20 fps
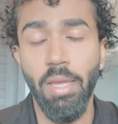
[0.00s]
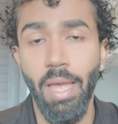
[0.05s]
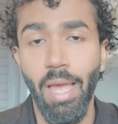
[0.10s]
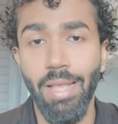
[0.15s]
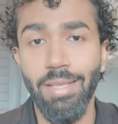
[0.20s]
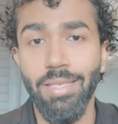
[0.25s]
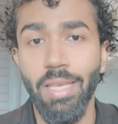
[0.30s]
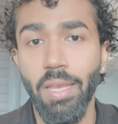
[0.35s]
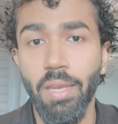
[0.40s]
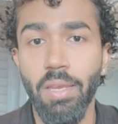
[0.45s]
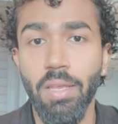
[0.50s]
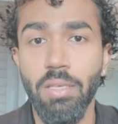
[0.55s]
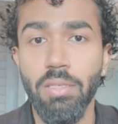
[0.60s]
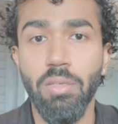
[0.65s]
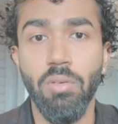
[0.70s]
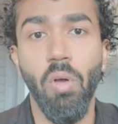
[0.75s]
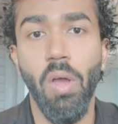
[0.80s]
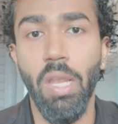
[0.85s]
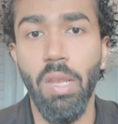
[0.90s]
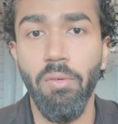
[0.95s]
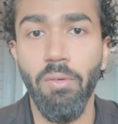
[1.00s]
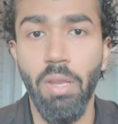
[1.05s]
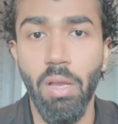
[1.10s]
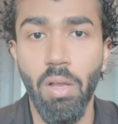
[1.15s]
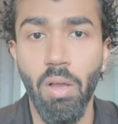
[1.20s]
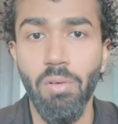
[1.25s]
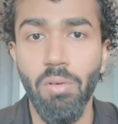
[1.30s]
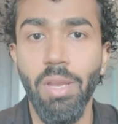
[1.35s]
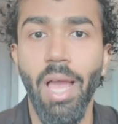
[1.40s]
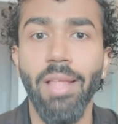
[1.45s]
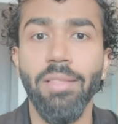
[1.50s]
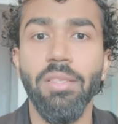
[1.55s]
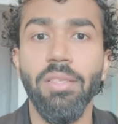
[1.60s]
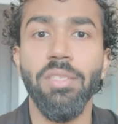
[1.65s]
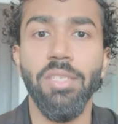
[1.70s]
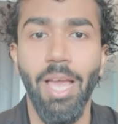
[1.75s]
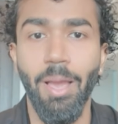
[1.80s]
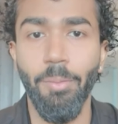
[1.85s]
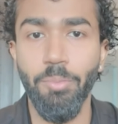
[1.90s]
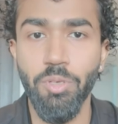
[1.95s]
and second is GoHighLevel account and the
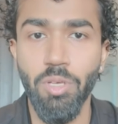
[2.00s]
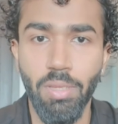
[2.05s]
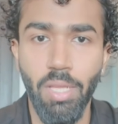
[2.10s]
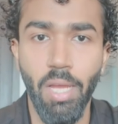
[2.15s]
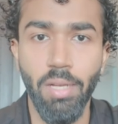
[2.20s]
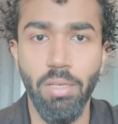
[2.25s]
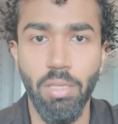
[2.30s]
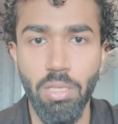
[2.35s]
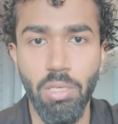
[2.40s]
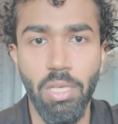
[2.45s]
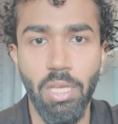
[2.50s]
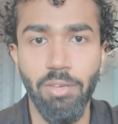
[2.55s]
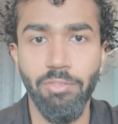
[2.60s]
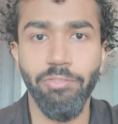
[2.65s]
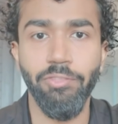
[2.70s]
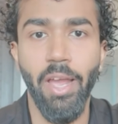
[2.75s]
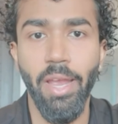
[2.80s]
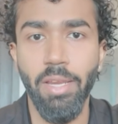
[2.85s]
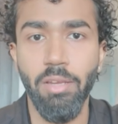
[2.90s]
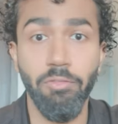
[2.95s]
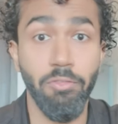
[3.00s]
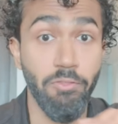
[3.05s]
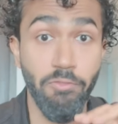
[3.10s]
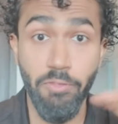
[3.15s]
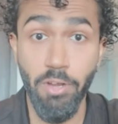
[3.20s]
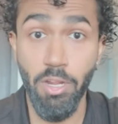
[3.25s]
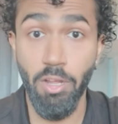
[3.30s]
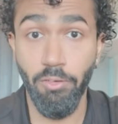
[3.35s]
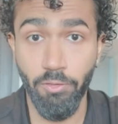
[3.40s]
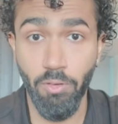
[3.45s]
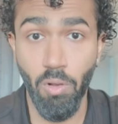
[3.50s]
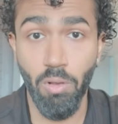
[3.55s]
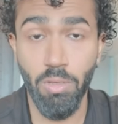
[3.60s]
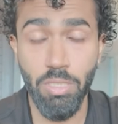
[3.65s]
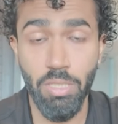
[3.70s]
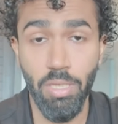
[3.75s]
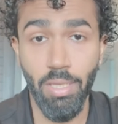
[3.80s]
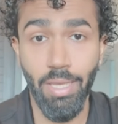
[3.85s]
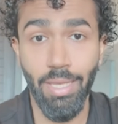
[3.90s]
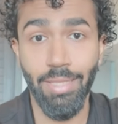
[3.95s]
snapshot that you can find free of
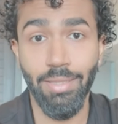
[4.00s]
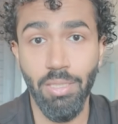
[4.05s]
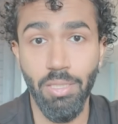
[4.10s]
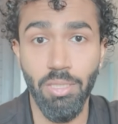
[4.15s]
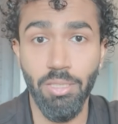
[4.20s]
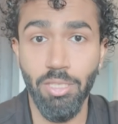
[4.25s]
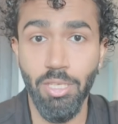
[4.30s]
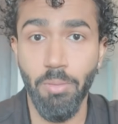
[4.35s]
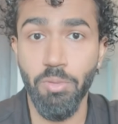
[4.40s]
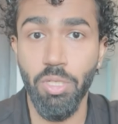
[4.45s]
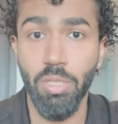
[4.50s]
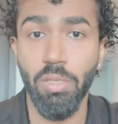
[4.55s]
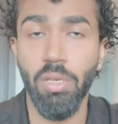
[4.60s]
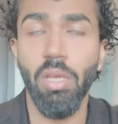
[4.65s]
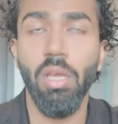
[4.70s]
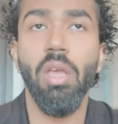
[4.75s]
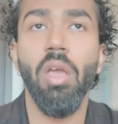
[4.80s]
cost in the description.